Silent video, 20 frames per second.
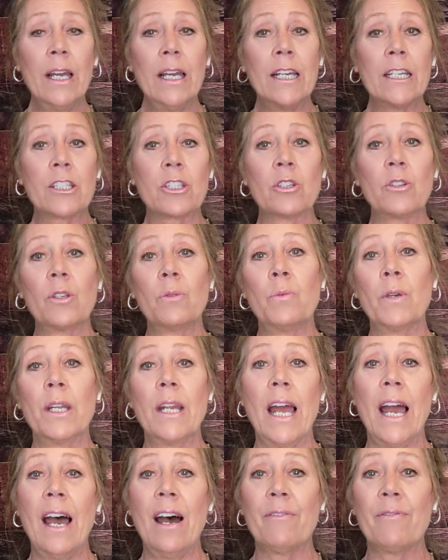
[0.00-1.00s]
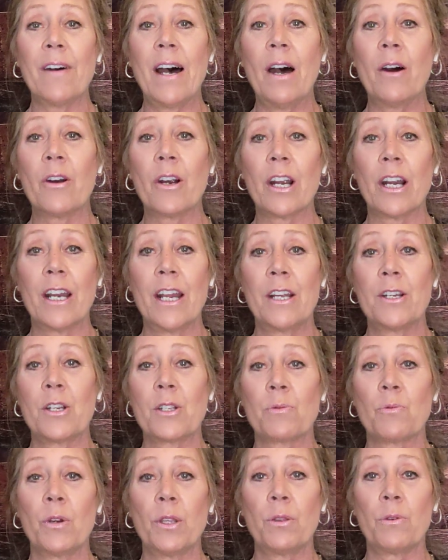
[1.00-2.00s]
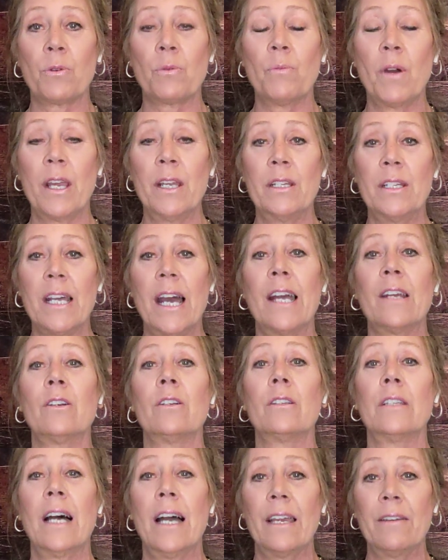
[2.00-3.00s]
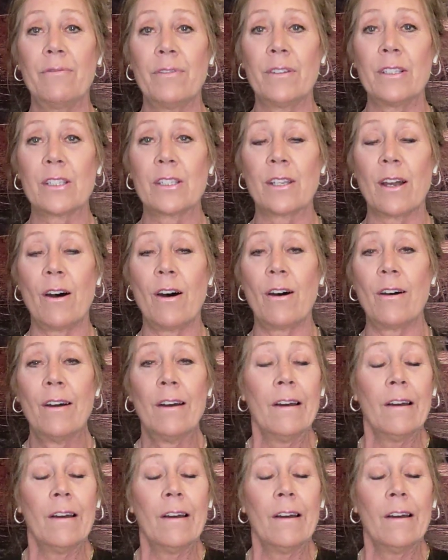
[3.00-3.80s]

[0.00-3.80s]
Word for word: it's only been a half hour and I just went through my entire life and saw,